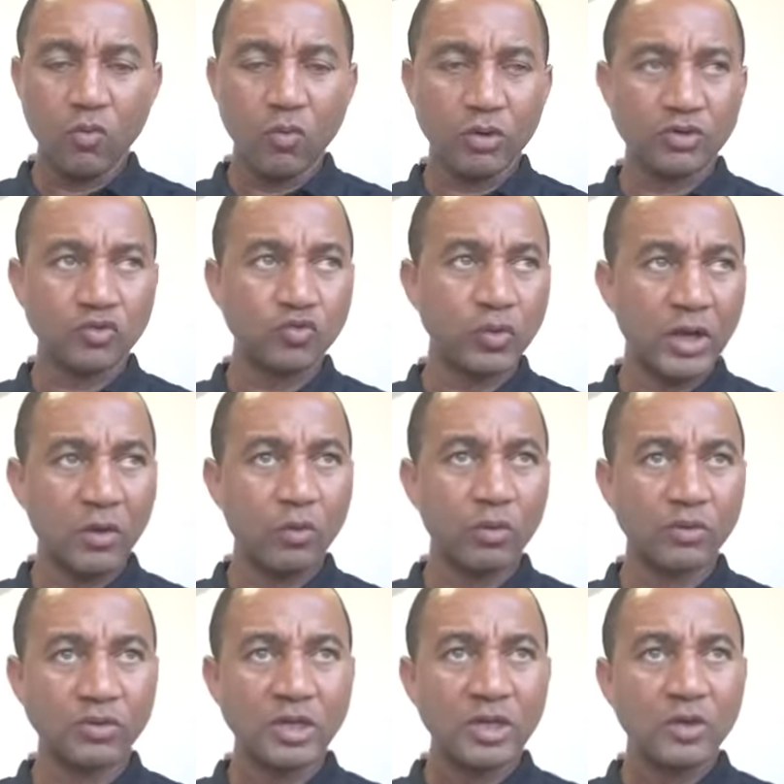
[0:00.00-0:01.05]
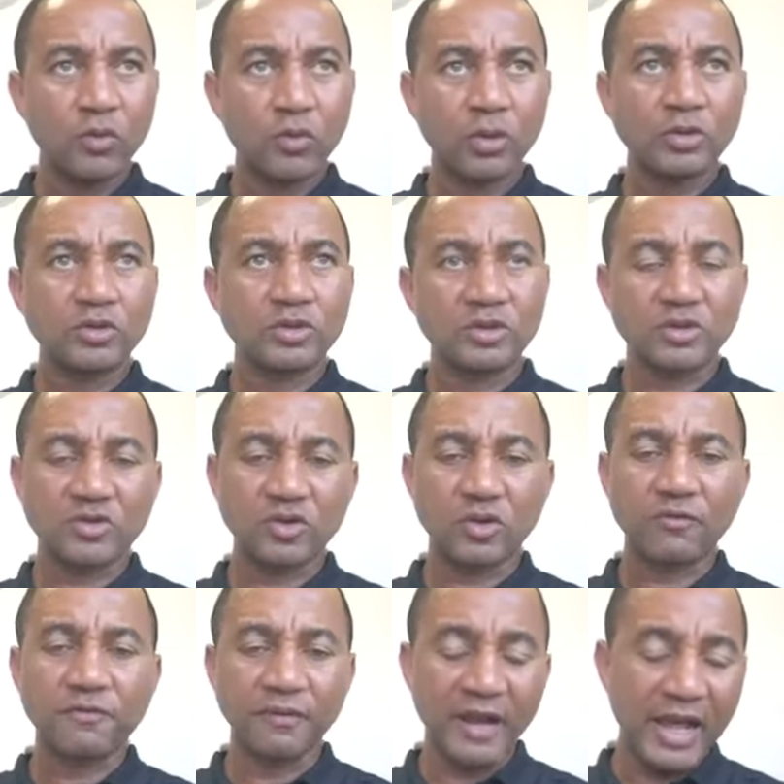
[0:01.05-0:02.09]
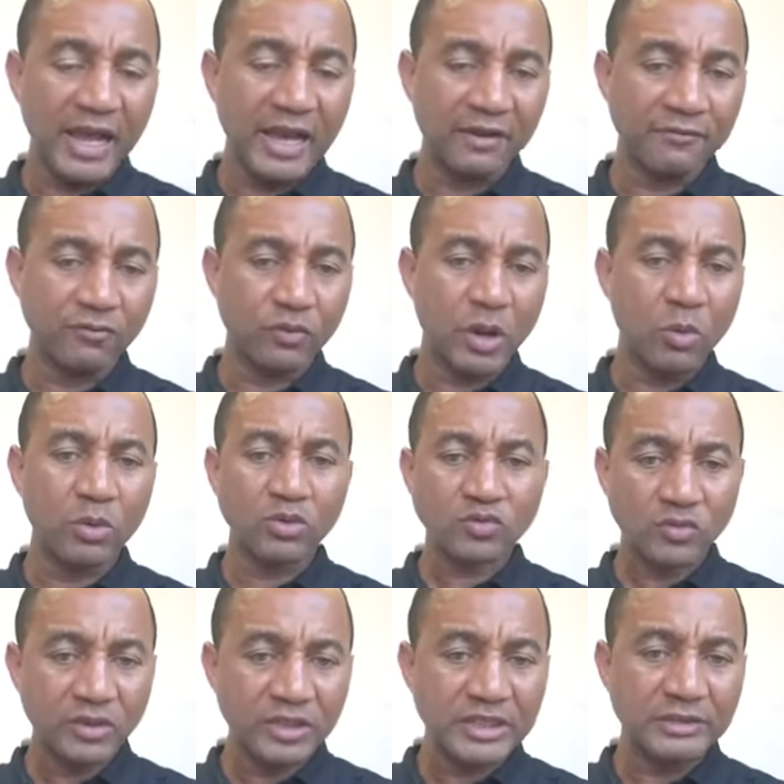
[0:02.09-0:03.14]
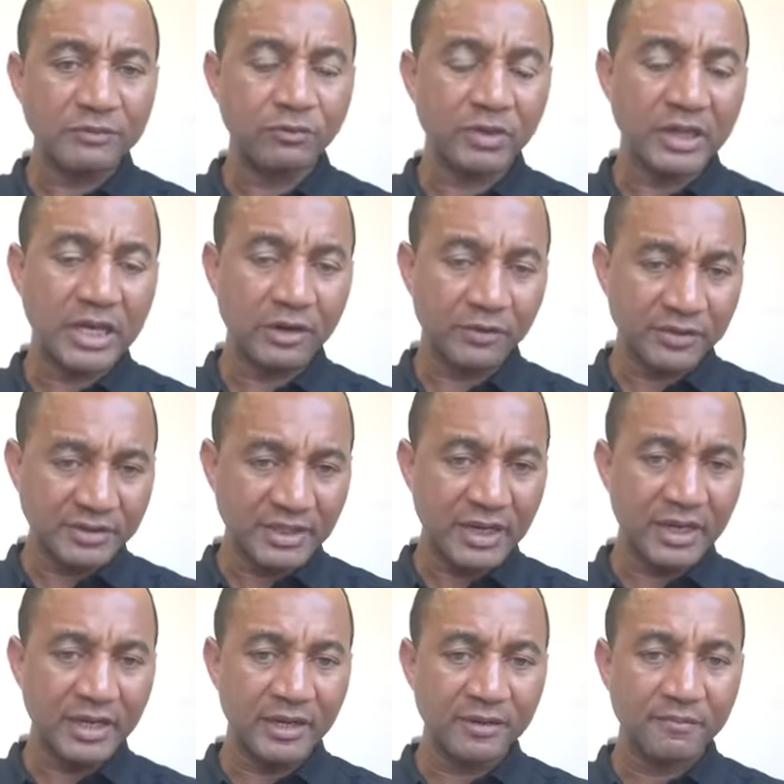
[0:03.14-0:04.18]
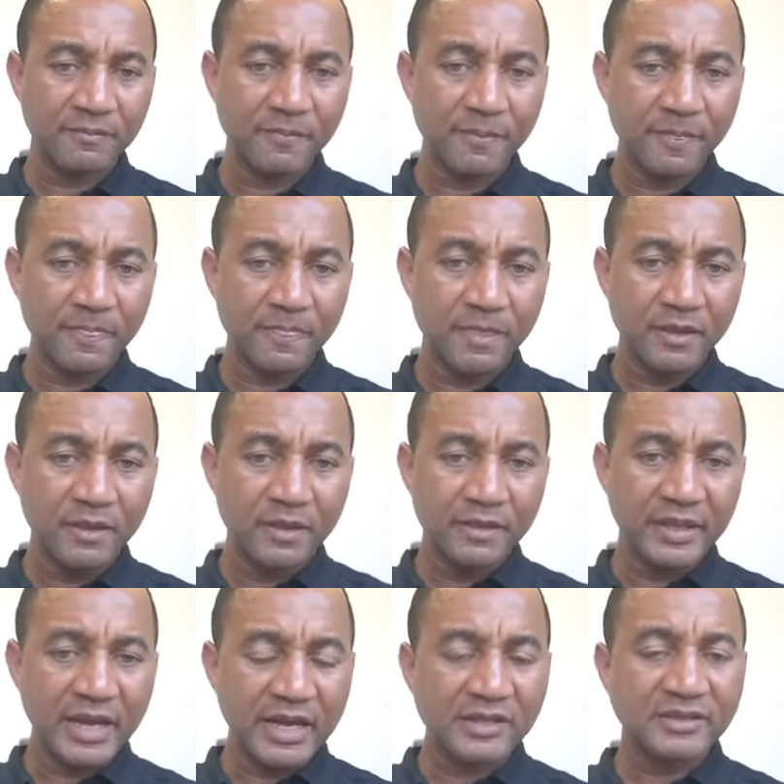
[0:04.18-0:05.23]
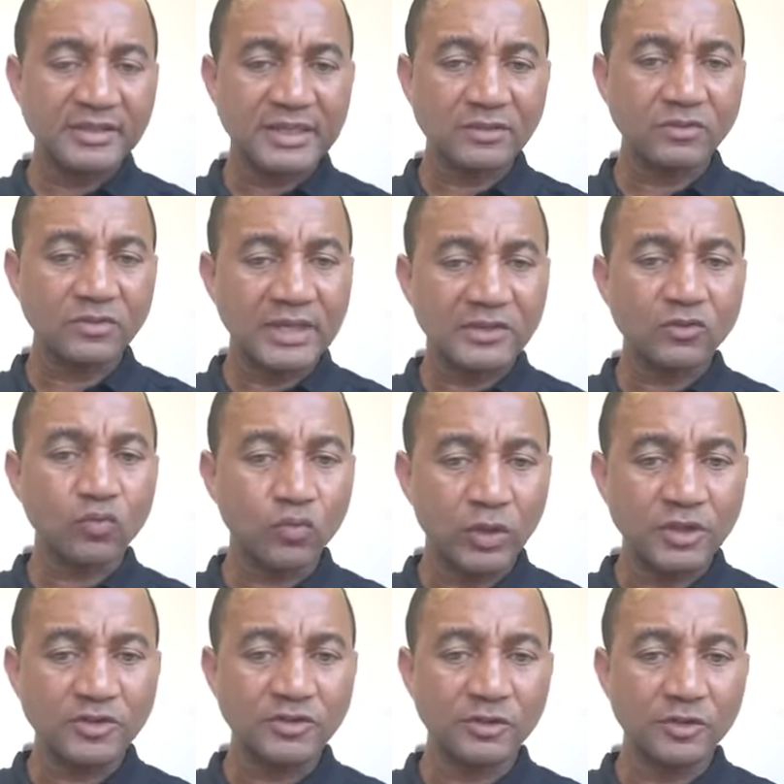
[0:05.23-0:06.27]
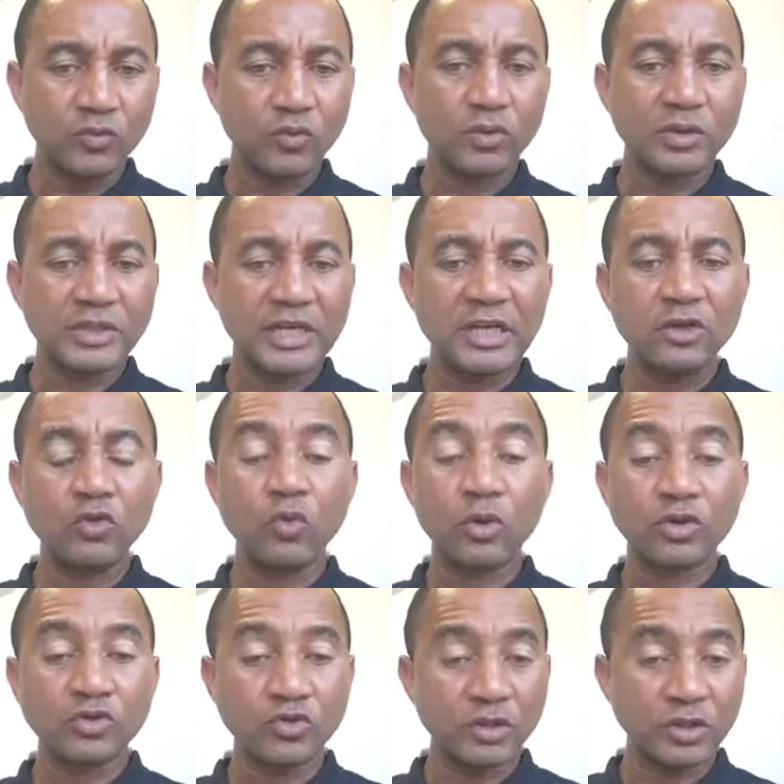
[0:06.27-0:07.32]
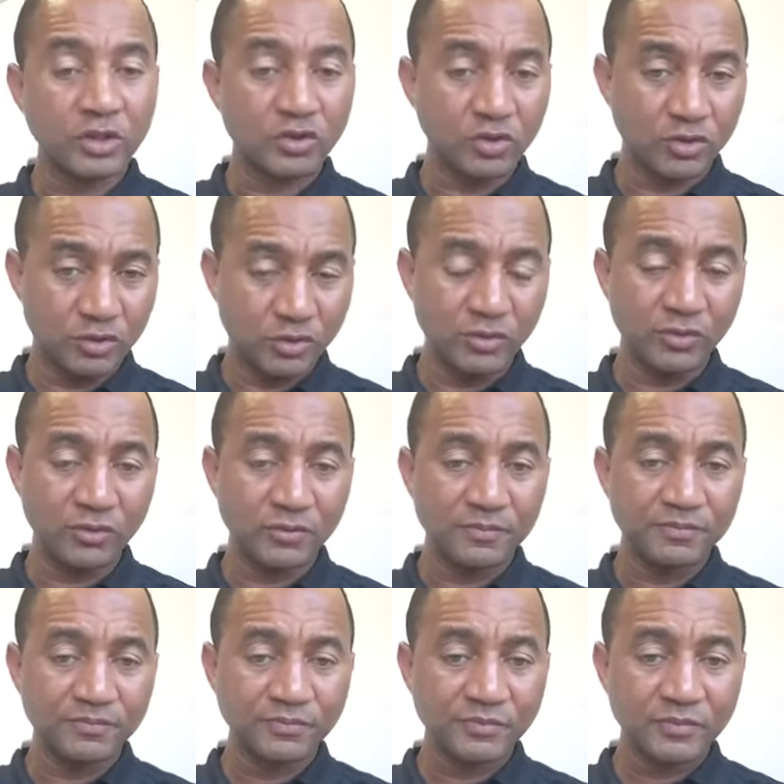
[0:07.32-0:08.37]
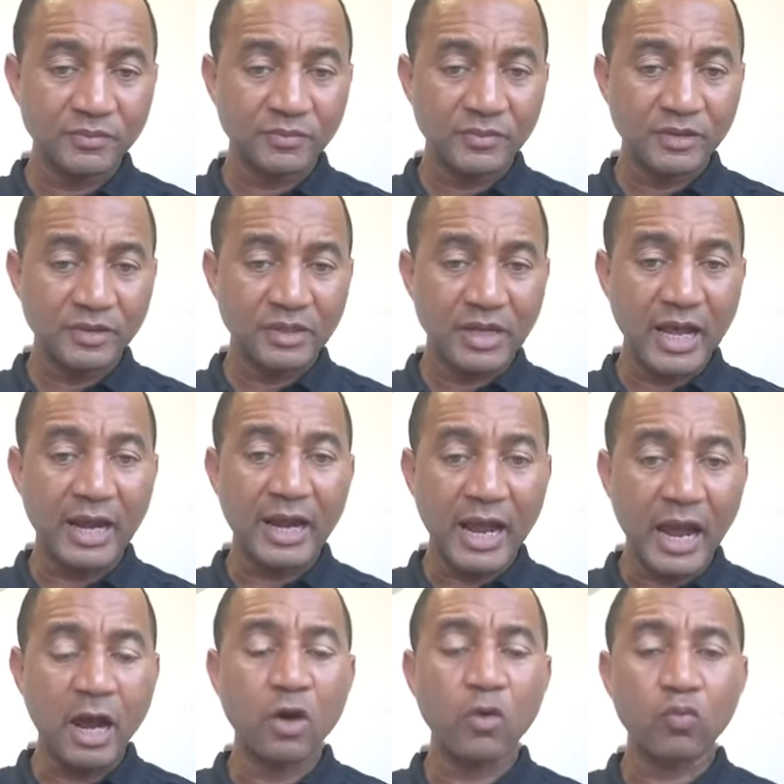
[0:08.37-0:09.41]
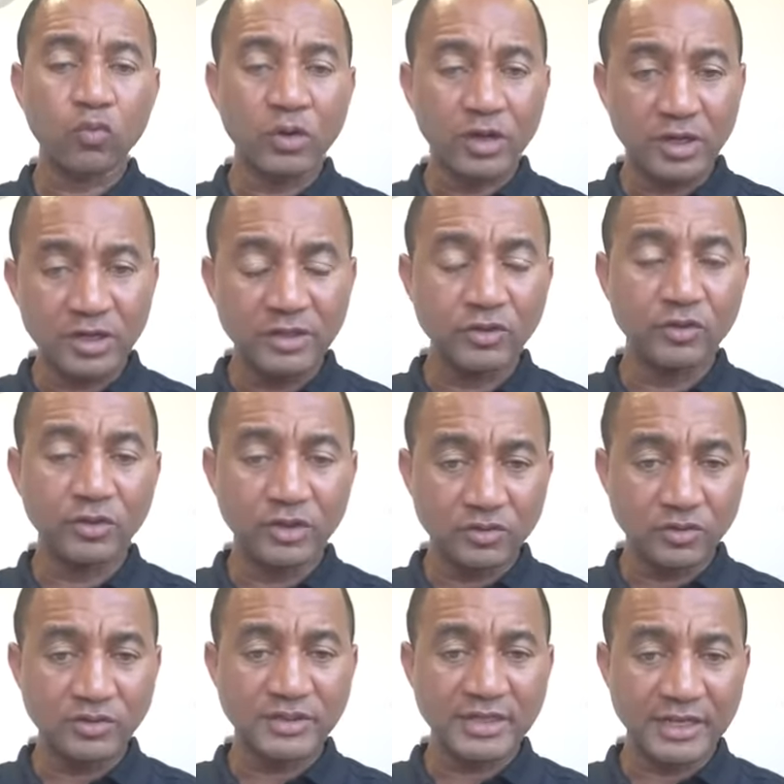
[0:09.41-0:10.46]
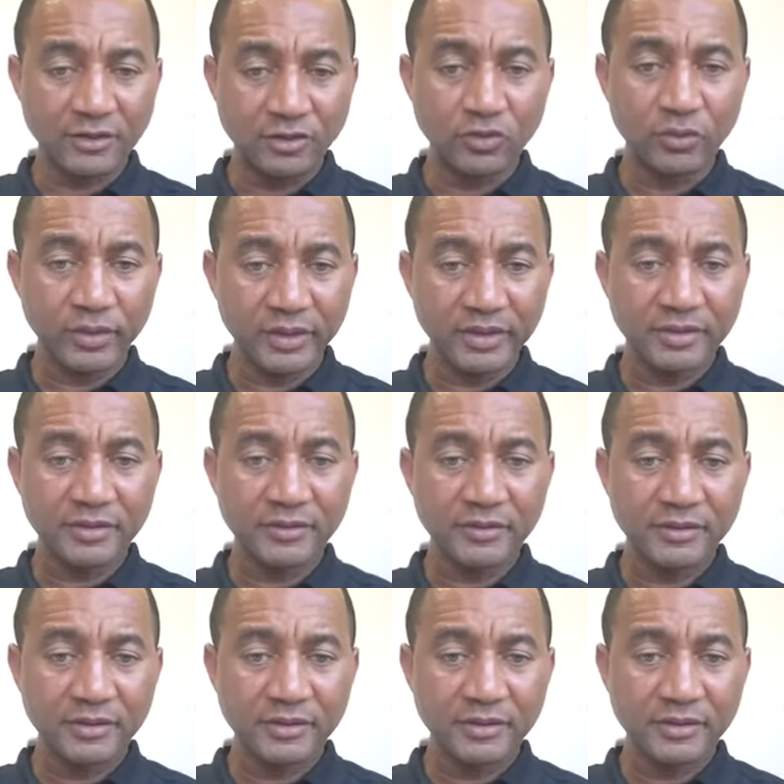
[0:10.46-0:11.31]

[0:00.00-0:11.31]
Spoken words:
What do I want? What sort of life do I want to live when I retire? The answer to that question will tell you what you need to do and how quickly you need to start doing it.